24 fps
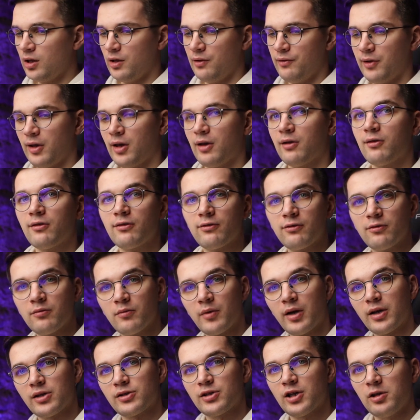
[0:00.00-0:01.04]
We have
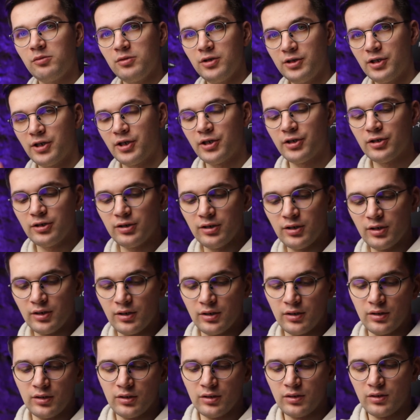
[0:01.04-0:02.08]
my tablet here,
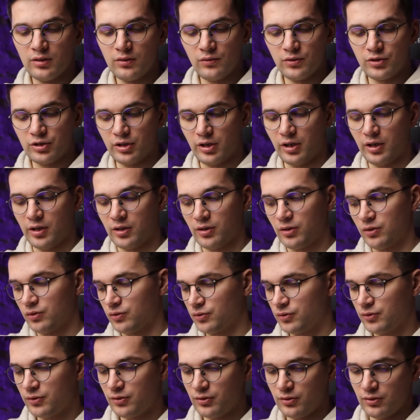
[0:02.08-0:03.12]
which I can
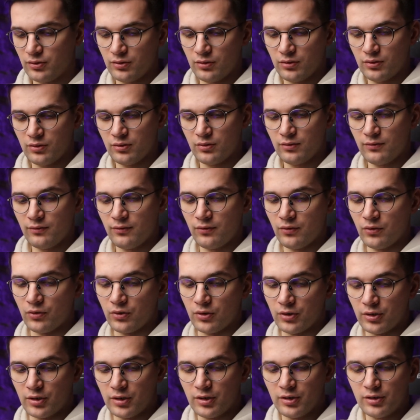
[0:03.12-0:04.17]
use
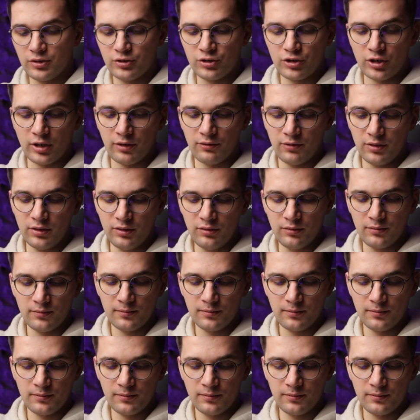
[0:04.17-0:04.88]
for drawing.